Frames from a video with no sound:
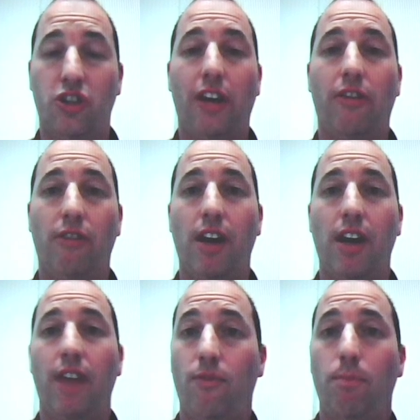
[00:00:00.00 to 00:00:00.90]

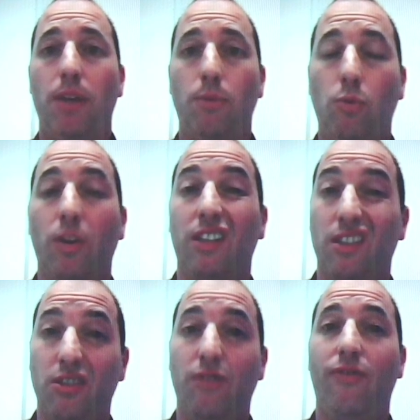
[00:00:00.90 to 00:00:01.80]
generated from people
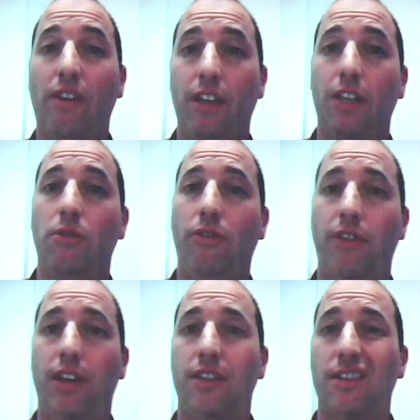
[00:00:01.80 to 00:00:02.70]
wanting to do very good
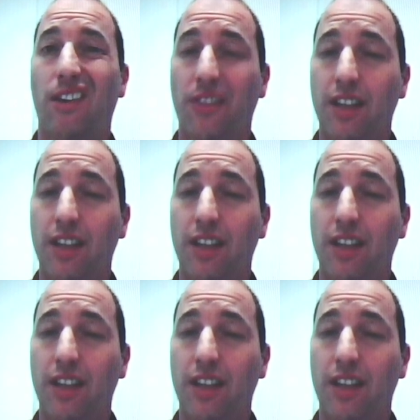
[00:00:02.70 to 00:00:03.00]
things, and